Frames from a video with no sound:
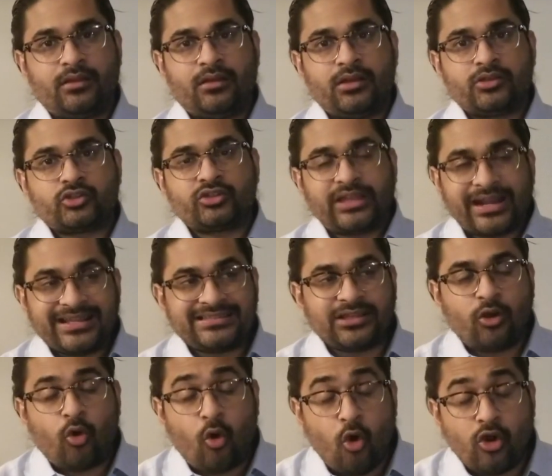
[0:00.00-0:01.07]
So that is the
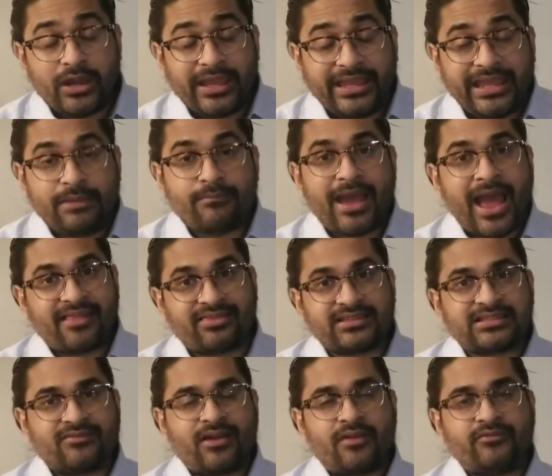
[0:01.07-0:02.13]
whole aim at the
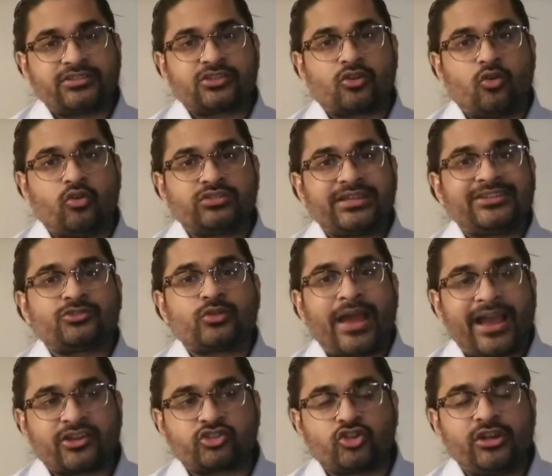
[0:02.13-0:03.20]
Survivorscourse, is to
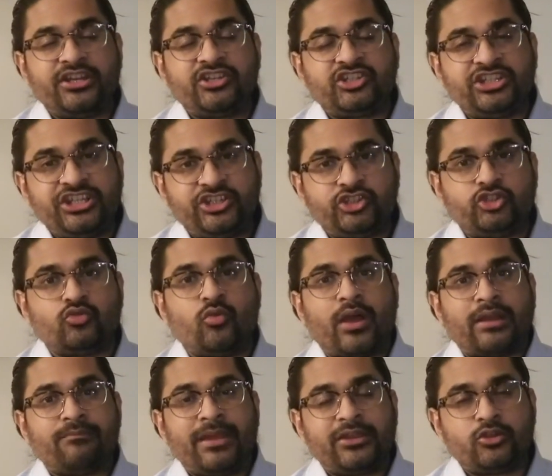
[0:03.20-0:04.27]
actually teach you
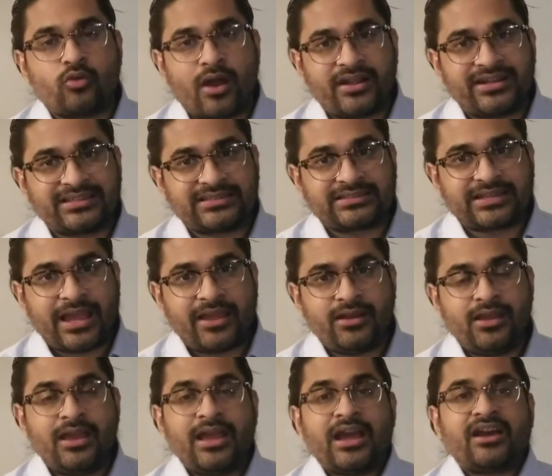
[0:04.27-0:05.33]
and make you
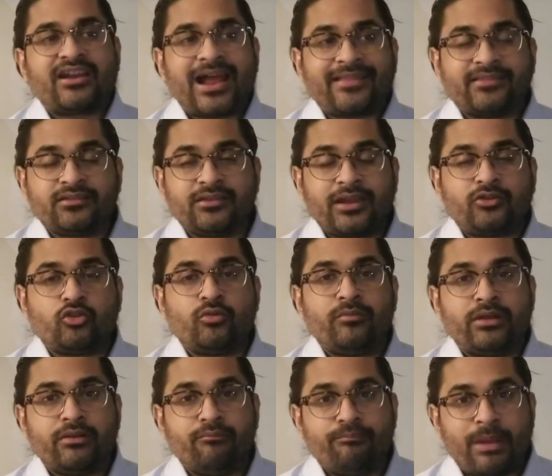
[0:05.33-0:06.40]
understand rather than to
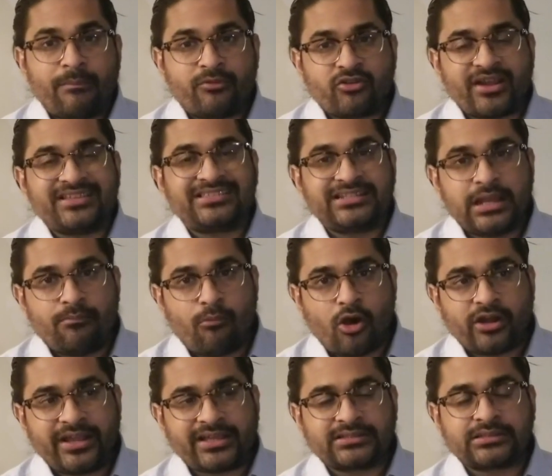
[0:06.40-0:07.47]
memorize
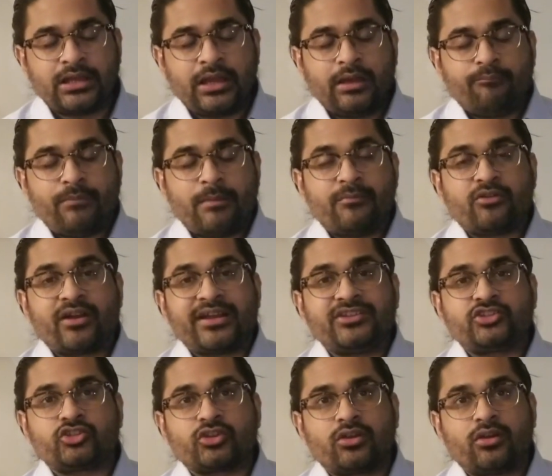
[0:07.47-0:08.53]
mnemonics,
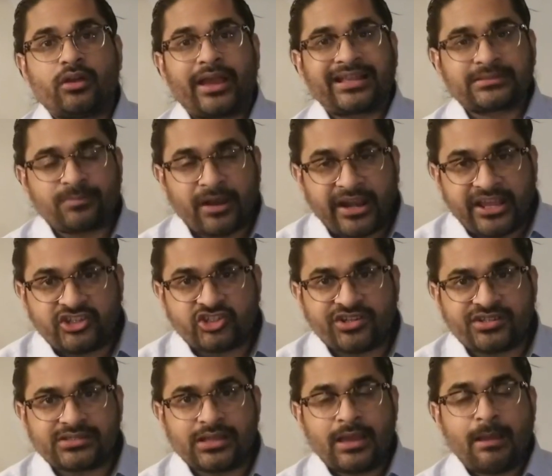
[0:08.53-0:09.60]
memorize
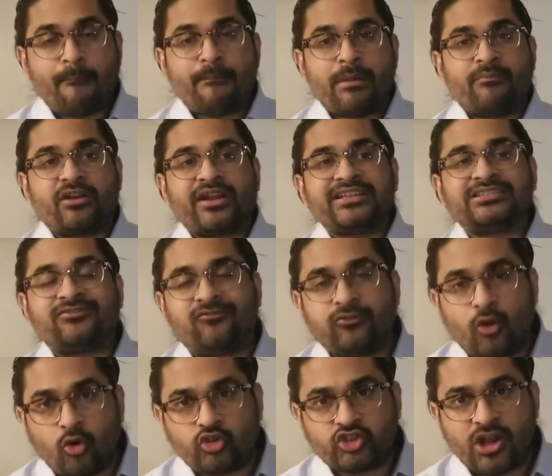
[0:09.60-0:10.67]
explanations, memorize
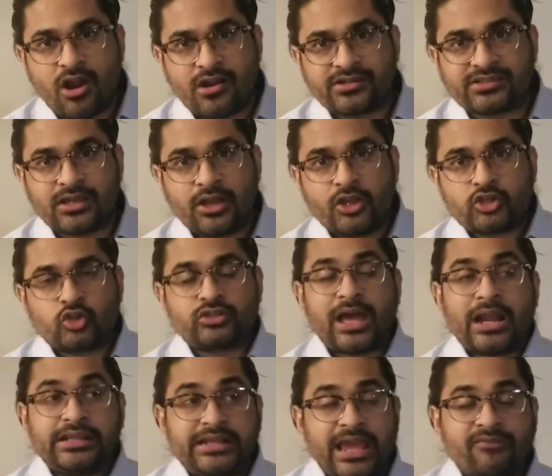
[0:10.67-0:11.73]
flow charts, so
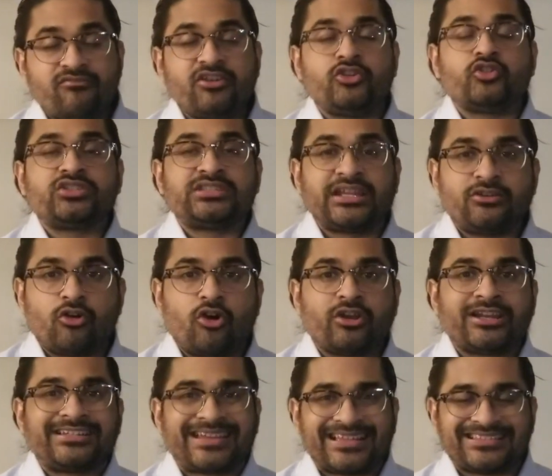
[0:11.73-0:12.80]
that day when you sit on
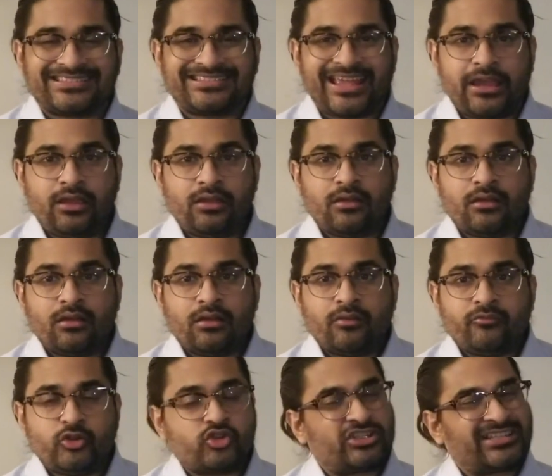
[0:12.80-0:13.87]
a test day,
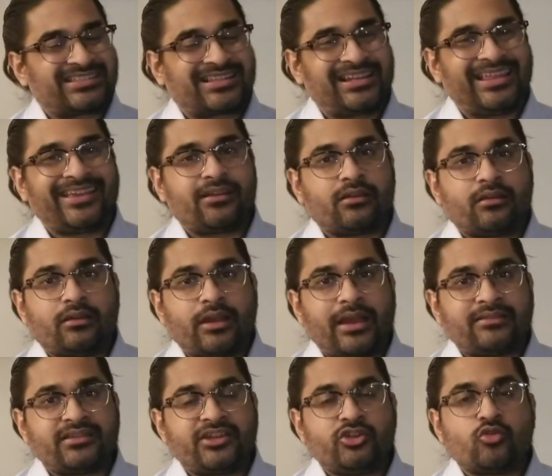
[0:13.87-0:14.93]
you just click
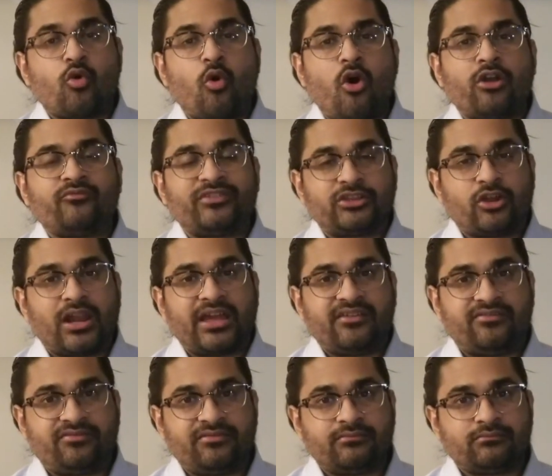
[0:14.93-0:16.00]
and then you go on with your
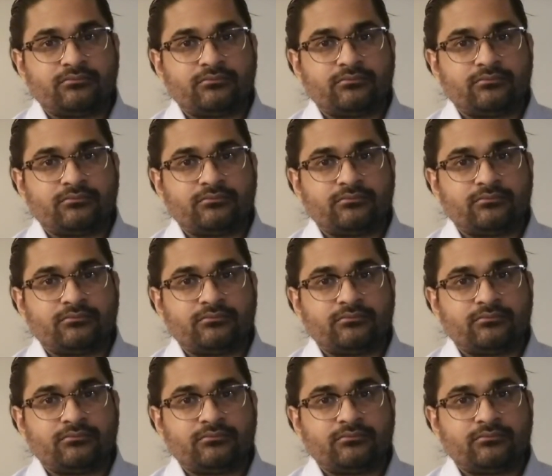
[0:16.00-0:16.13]
life.